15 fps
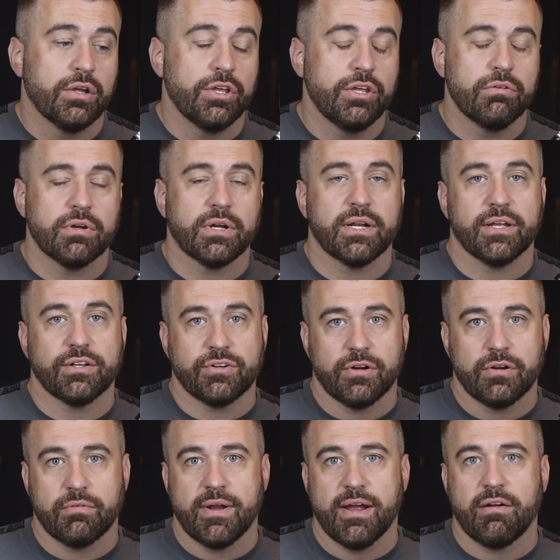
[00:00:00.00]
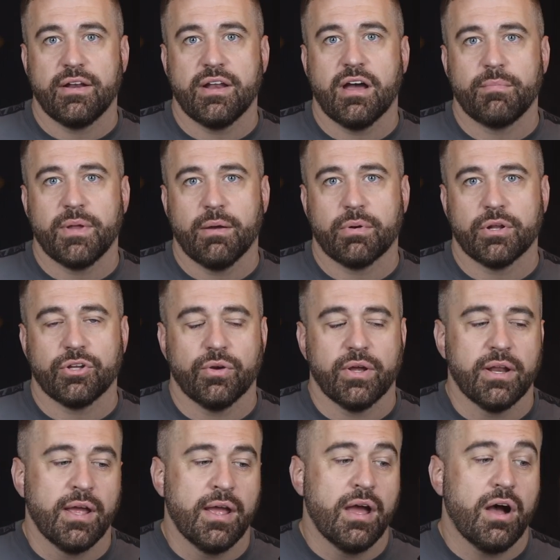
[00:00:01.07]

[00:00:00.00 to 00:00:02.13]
you're going to get turned around and not be able to do it.